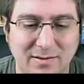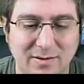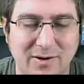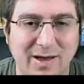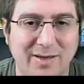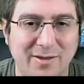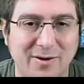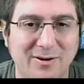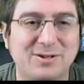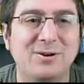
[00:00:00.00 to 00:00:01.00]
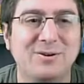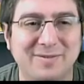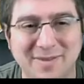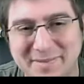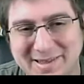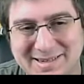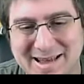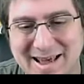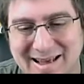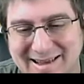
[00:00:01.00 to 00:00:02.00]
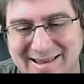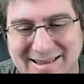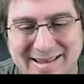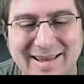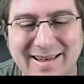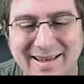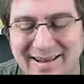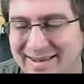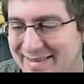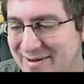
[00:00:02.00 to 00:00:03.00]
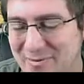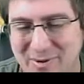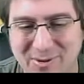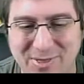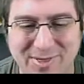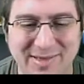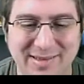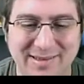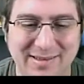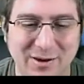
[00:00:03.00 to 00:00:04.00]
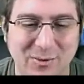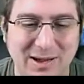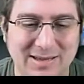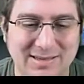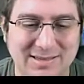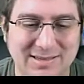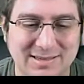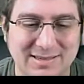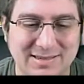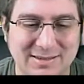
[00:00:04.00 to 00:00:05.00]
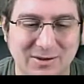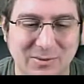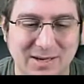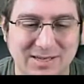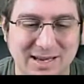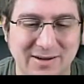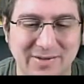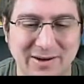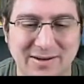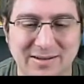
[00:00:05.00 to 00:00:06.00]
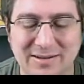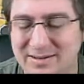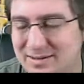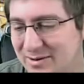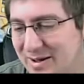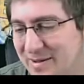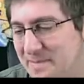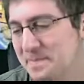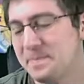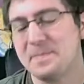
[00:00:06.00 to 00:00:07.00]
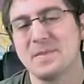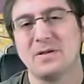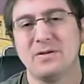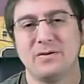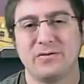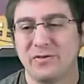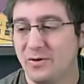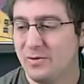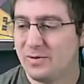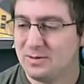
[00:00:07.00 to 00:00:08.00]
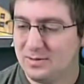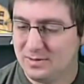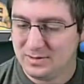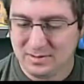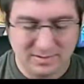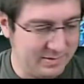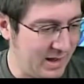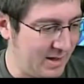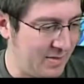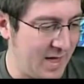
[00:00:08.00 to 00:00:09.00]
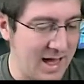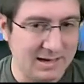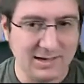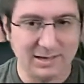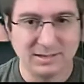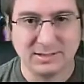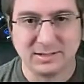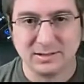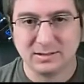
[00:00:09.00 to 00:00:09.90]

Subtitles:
Okay, there are two of them in the deck. They were both a ways down there. Okay. So, yeah, that is